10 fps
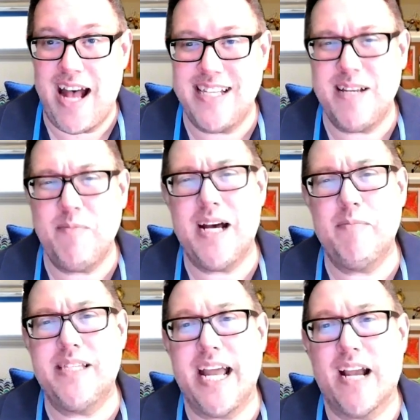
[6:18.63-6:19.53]

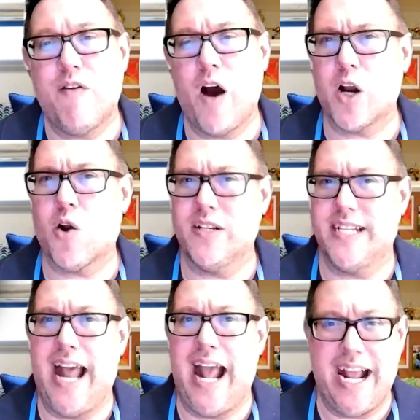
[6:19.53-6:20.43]
sometimes think of hunger as
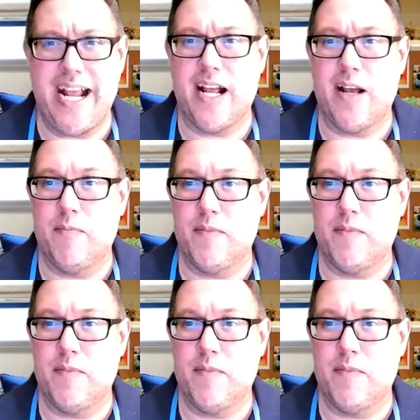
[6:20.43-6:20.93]
an ache,